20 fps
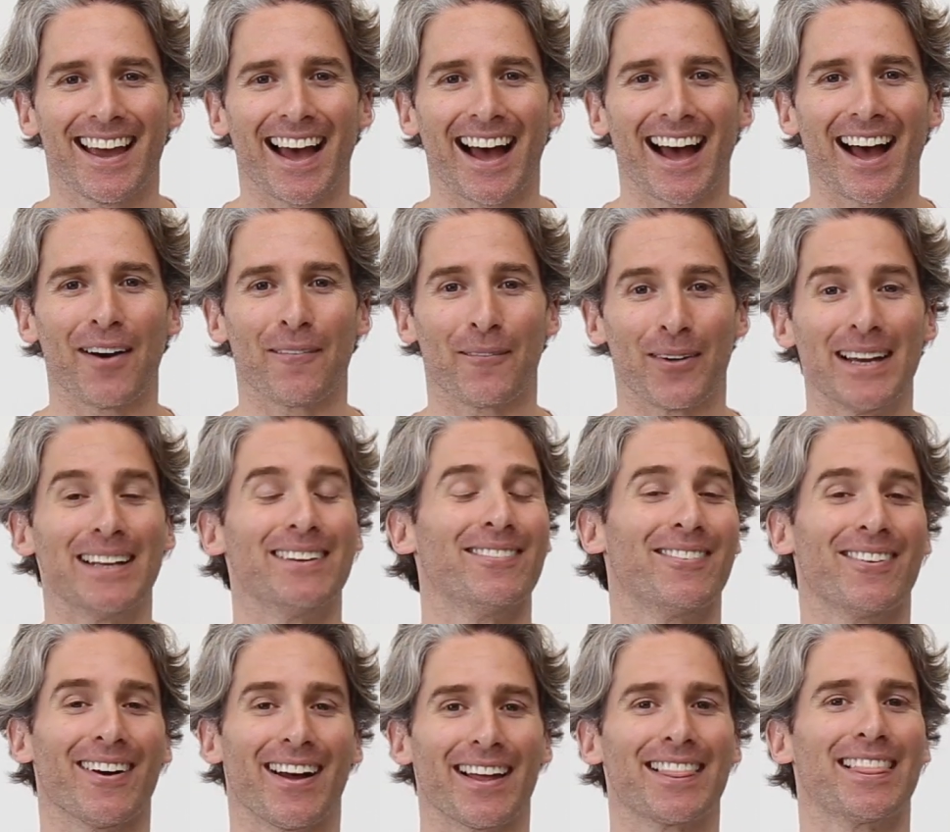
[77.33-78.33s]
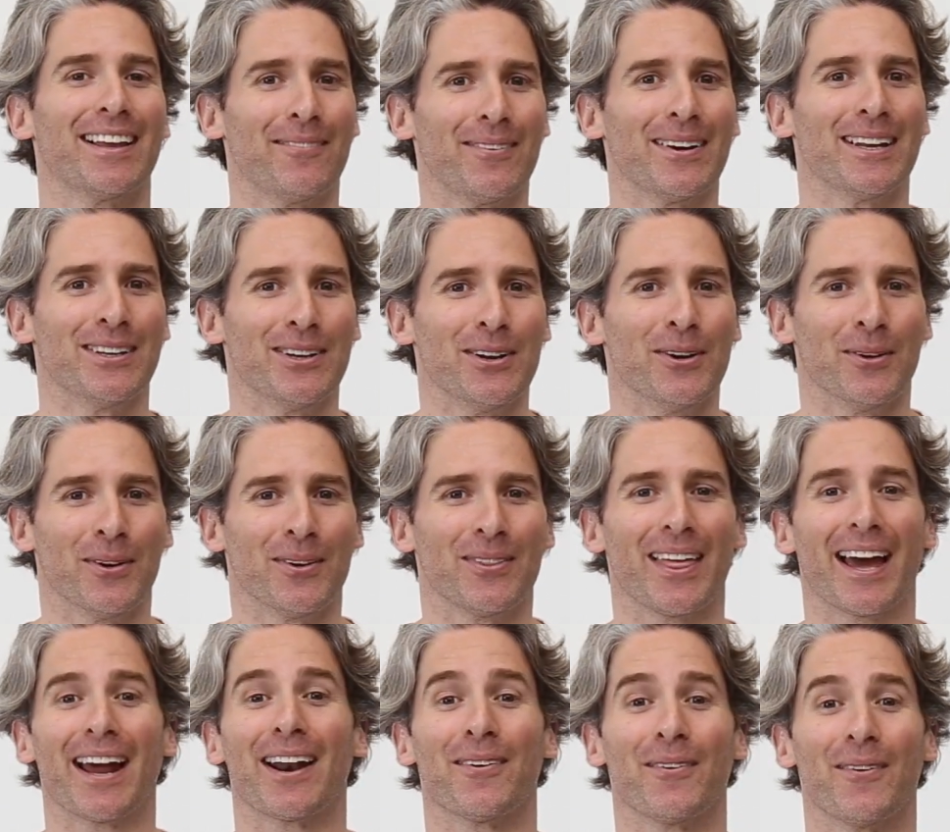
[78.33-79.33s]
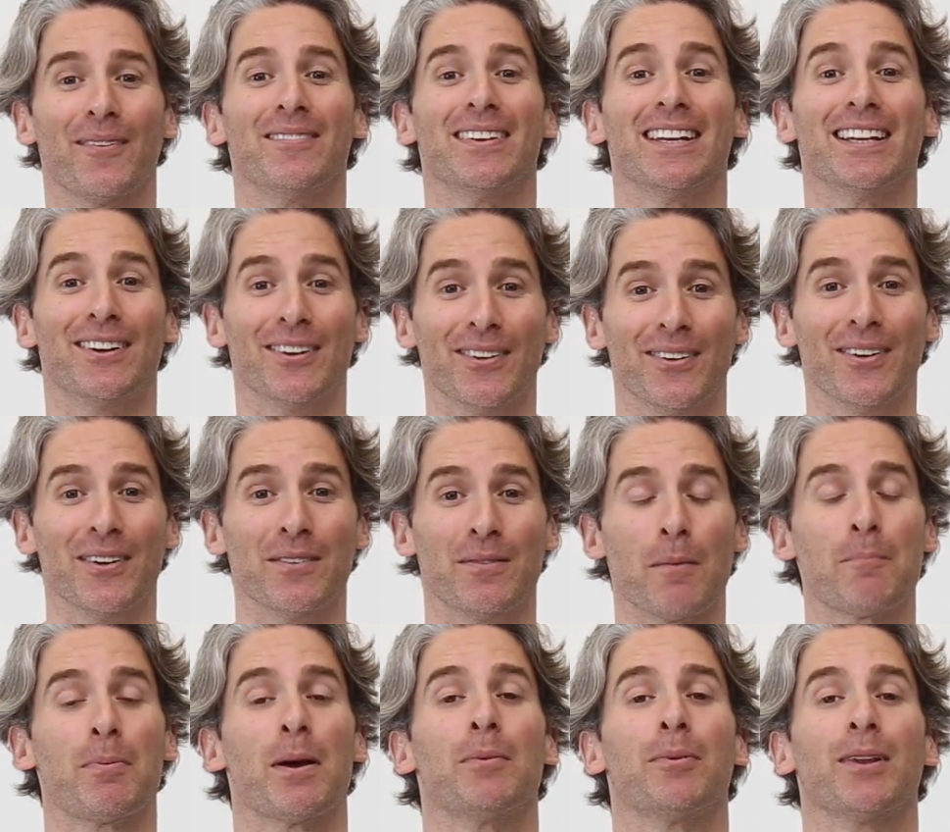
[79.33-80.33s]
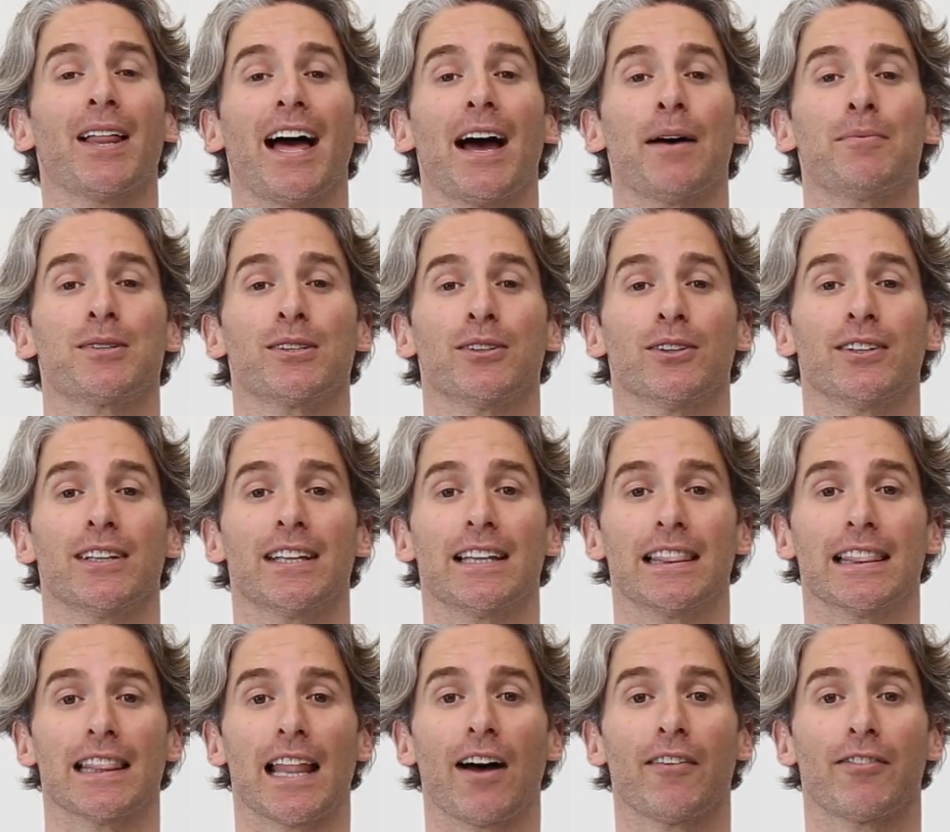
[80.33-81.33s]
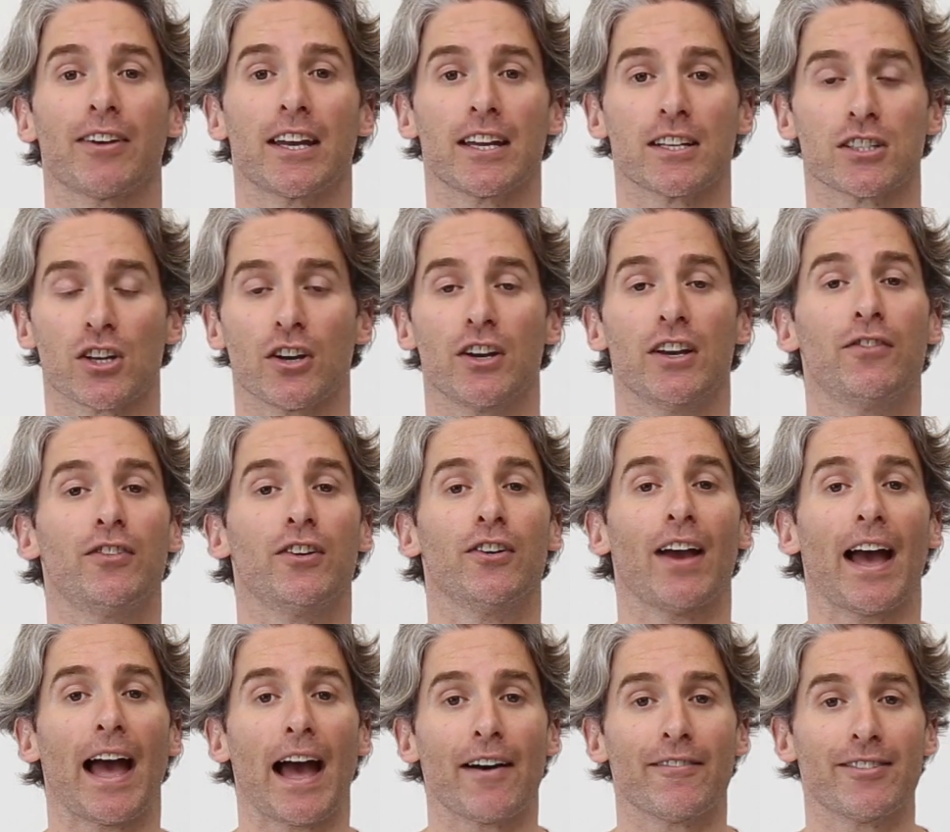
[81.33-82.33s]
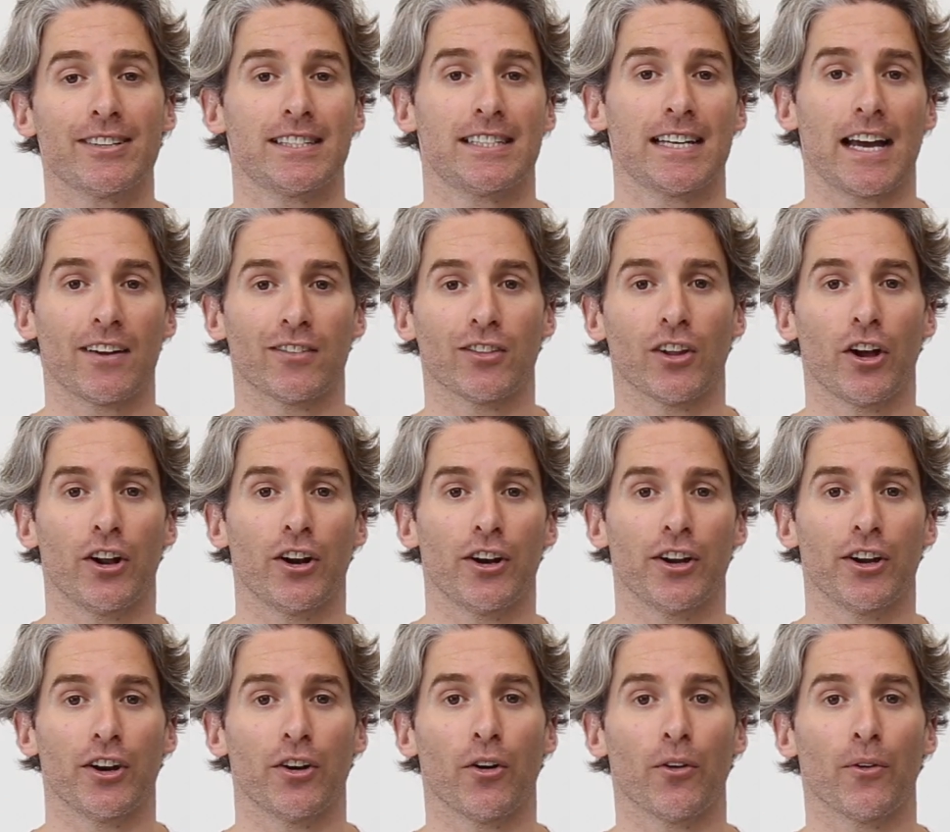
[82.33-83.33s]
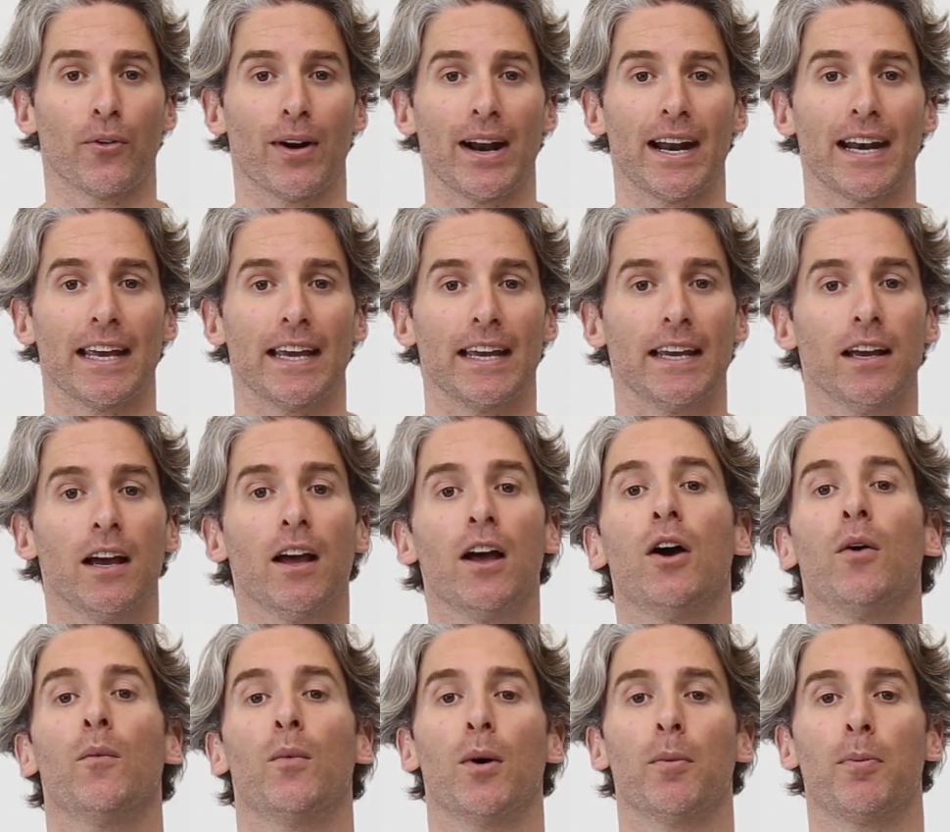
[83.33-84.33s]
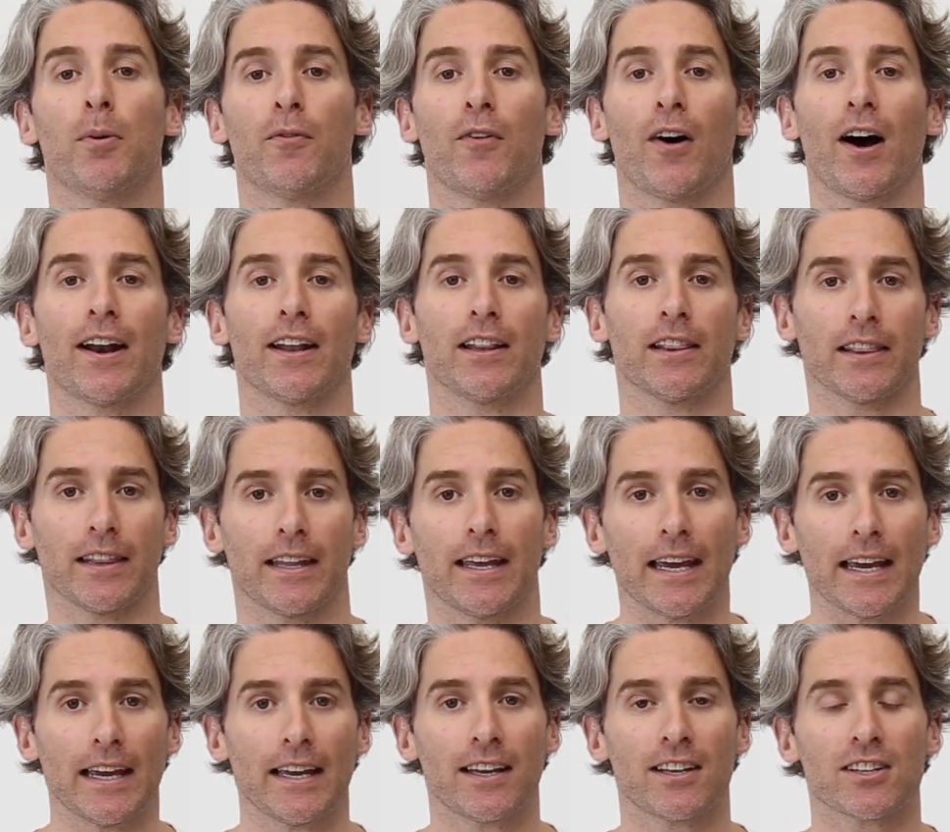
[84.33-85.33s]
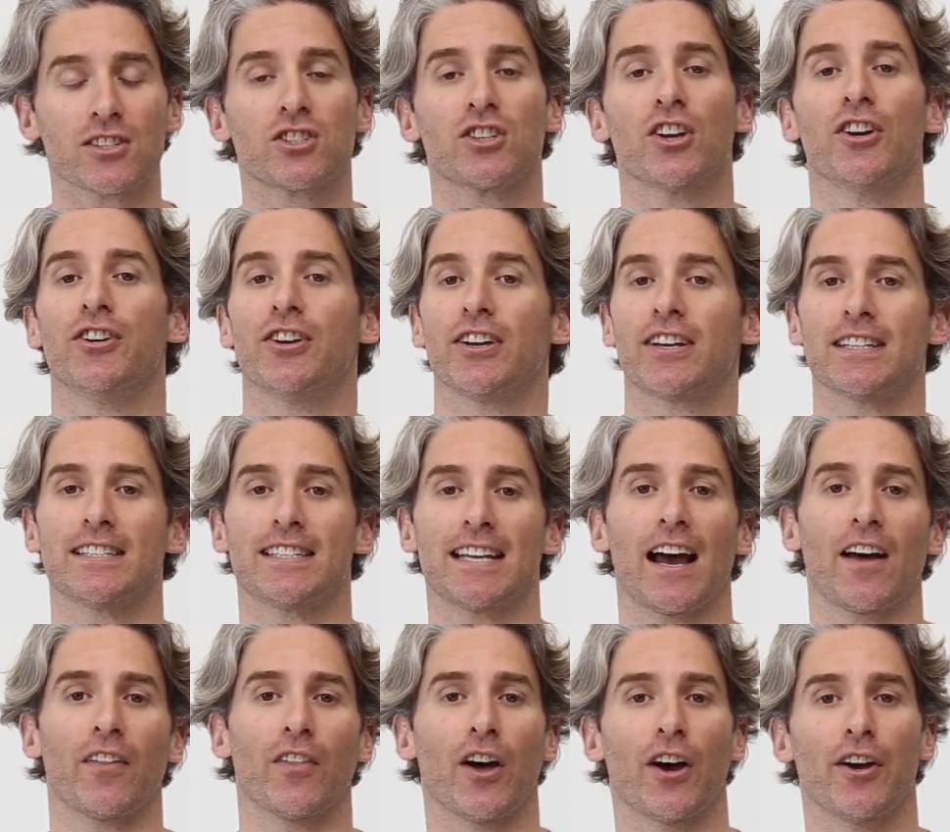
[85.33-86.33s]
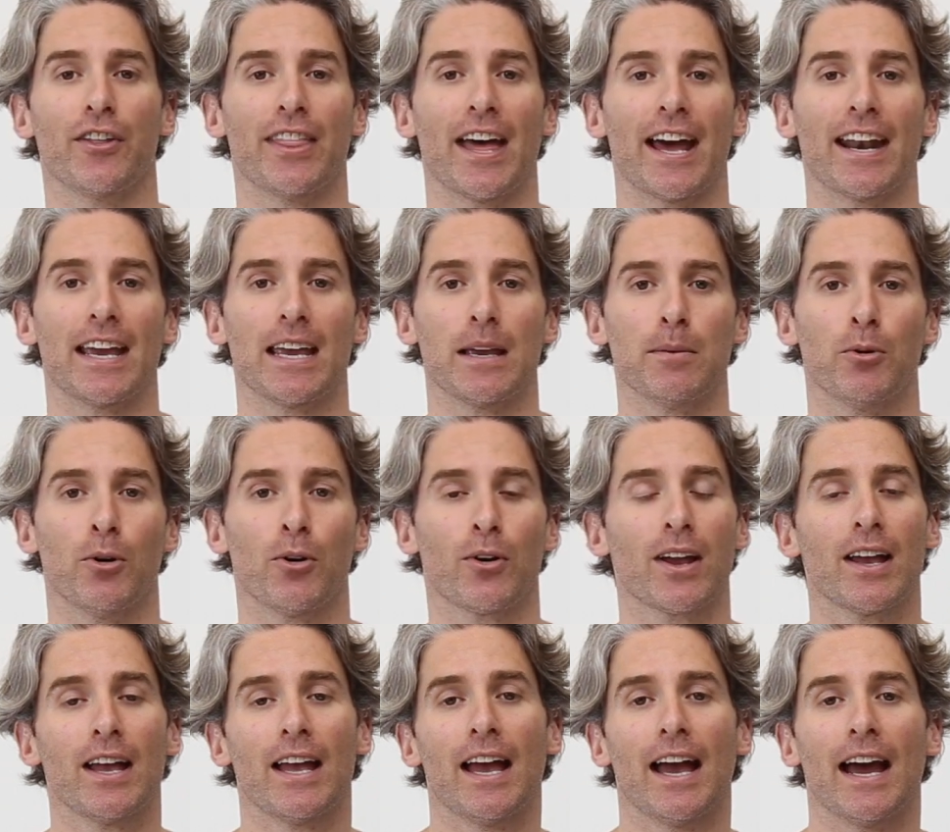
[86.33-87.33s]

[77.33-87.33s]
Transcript: I think we knew that it would be good, but people are absolutely loving it. So if you haven't downloaded it already, we'll provide a link so you can download that ebook.